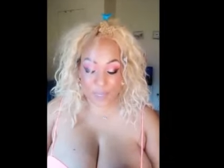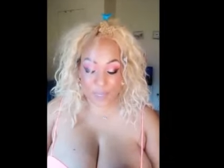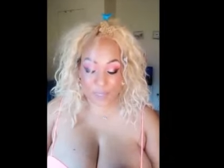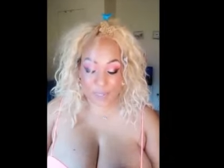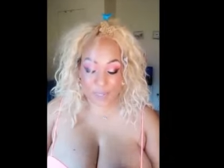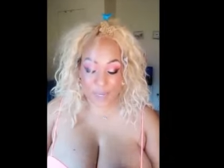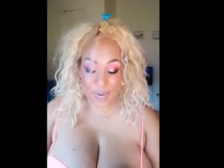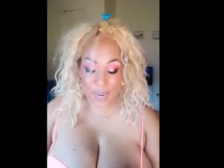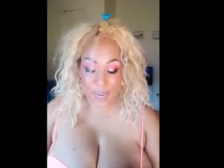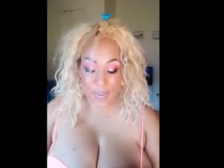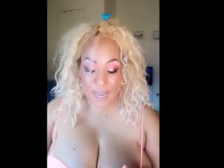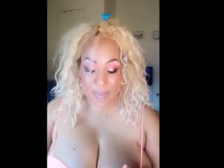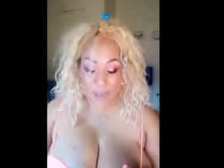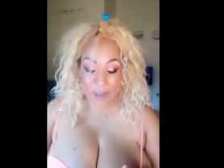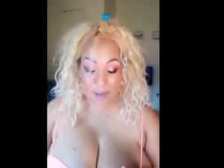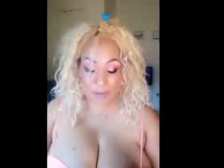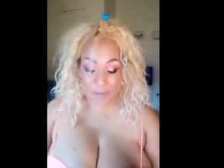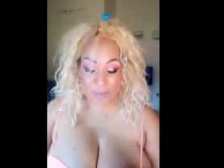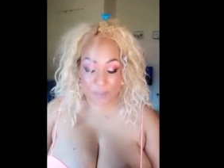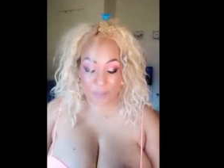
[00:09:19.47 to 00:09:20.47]

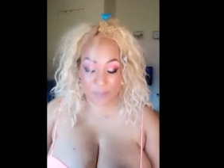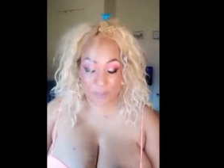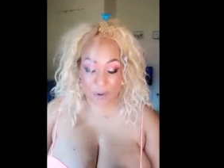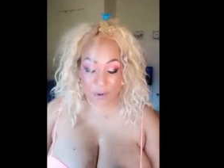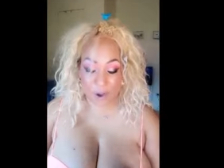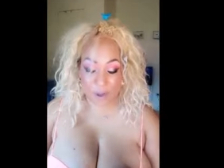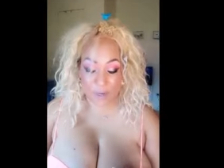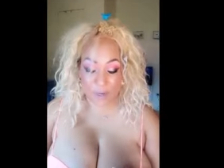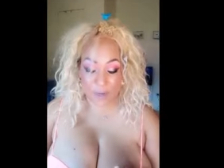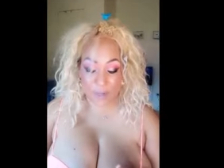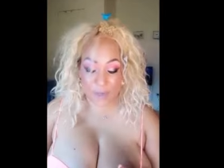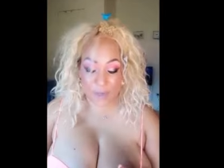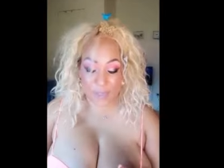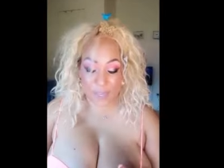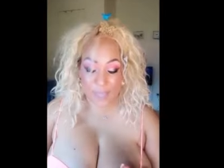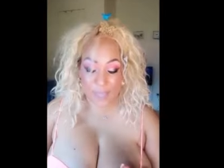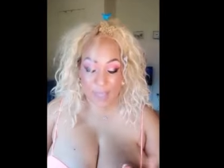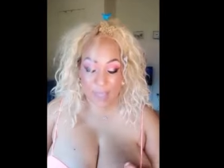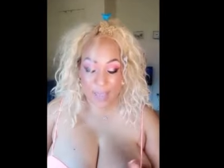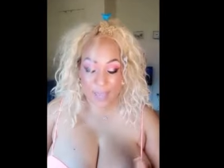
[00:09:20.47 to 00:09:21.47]
Now the
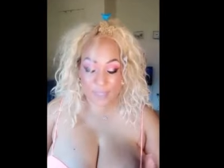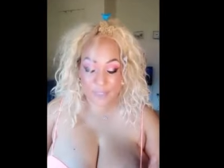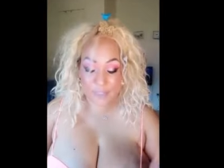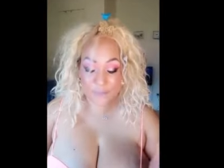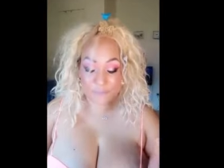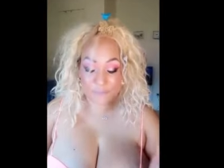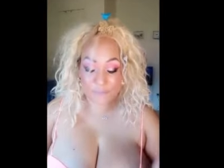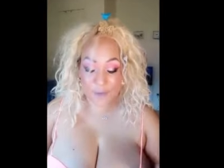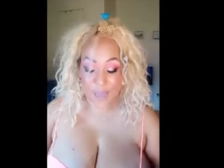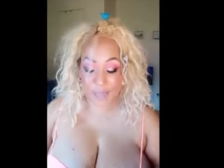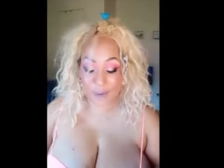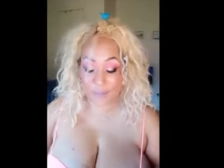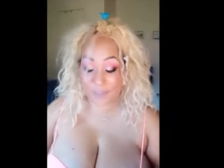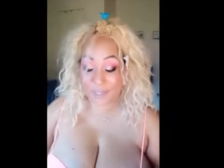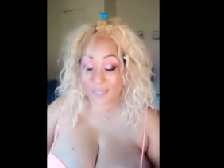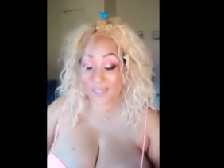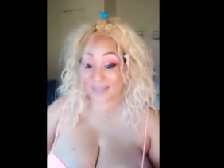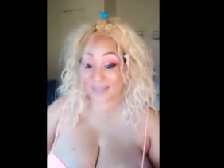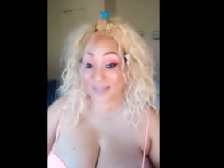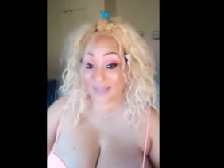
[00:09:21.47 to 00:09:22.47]
product has
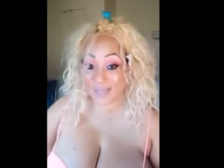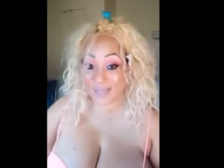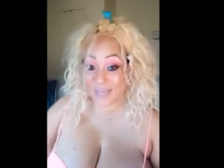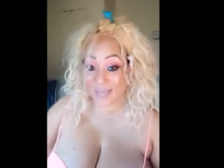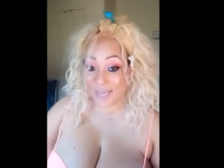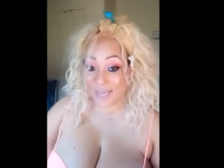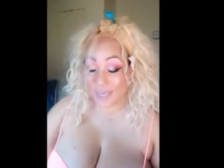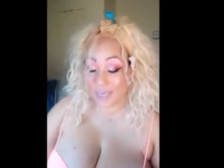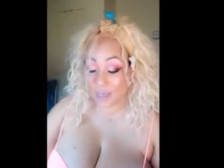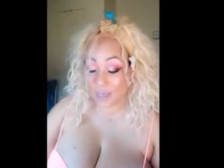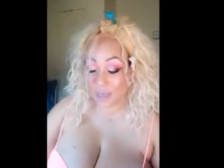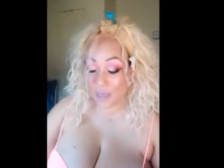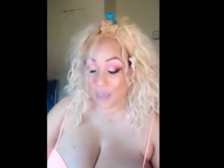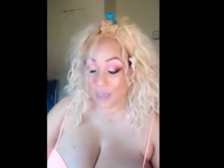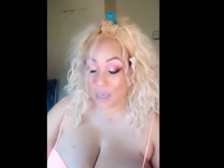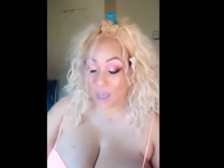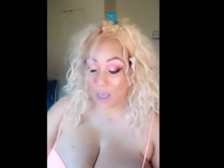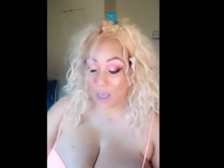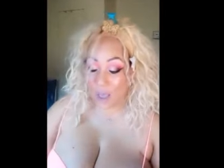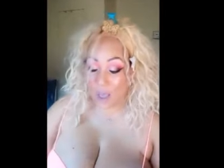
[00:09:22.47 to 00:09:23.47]
vitamin C.
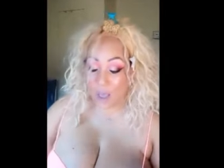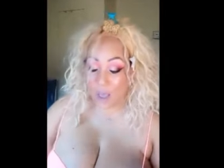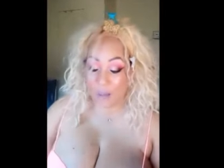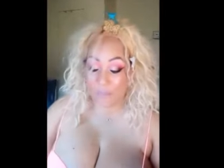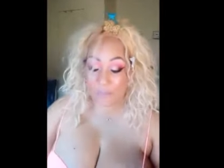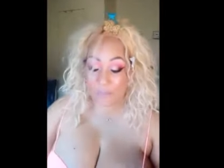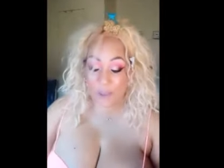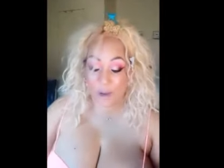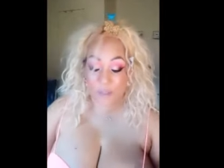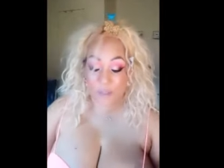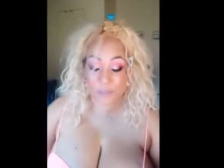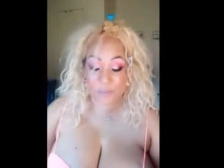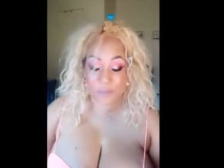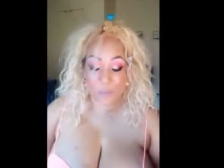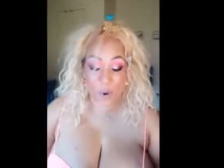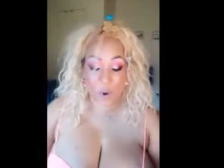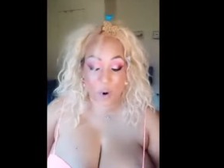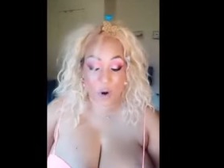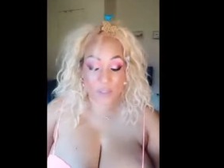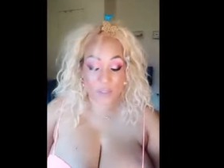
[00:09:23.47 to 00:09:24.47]
Um, there's
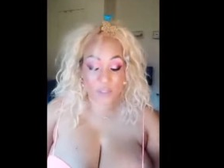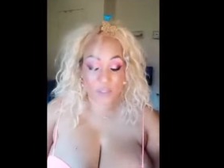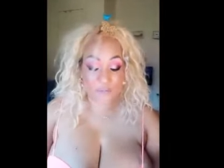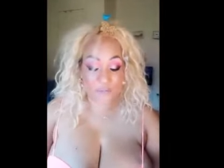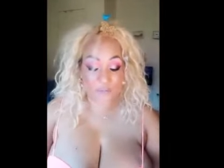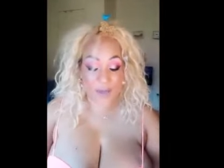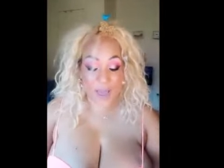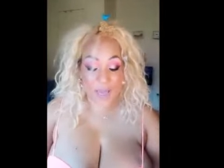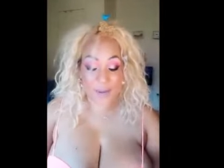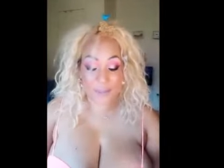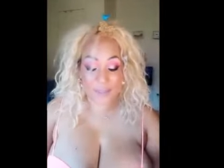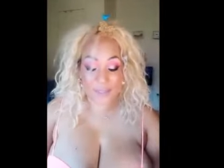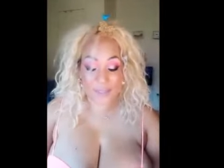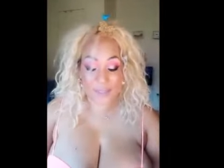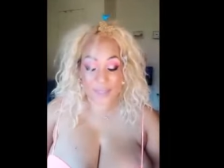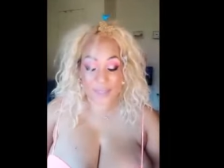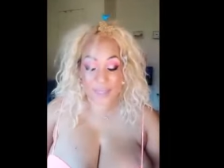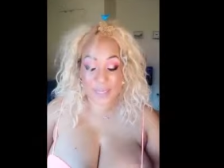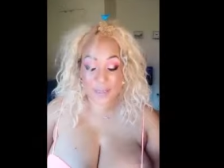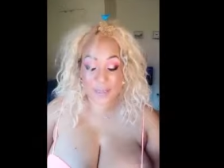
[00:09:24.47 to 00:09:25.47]
more to vitamin
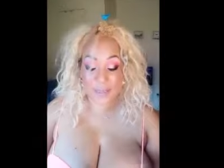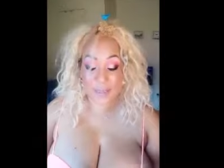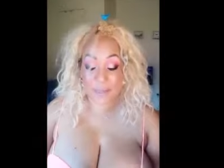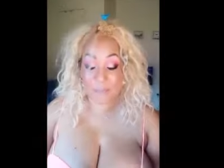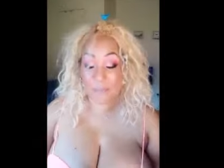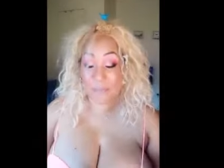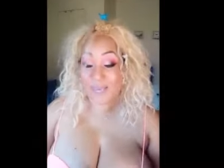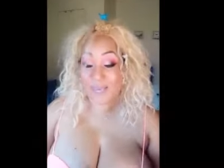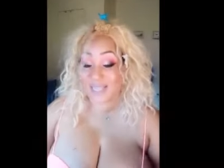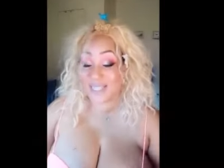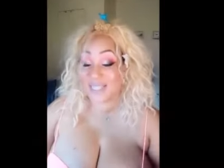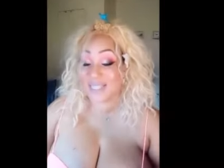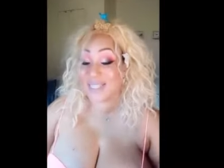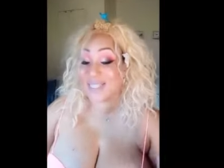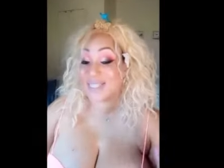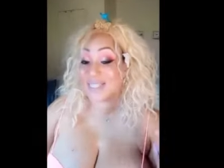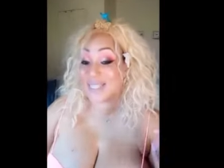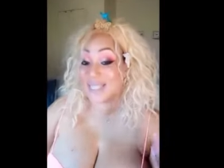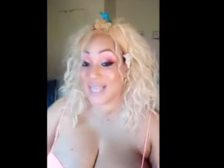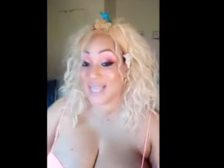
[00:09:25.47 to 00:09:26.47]
C than
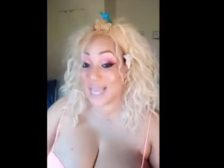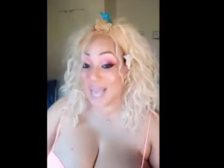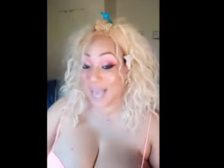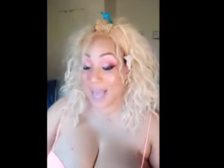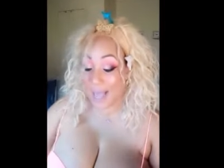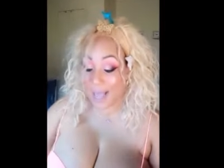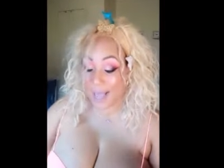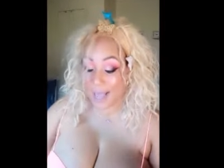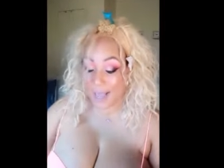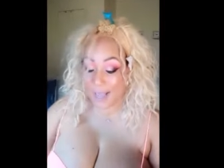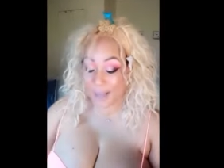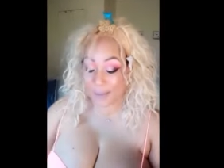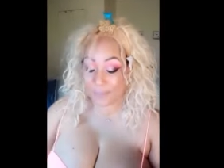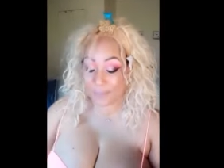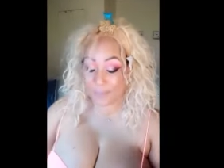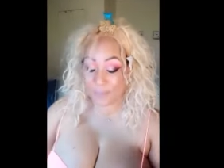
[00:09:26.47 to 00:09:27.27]
meets the eye.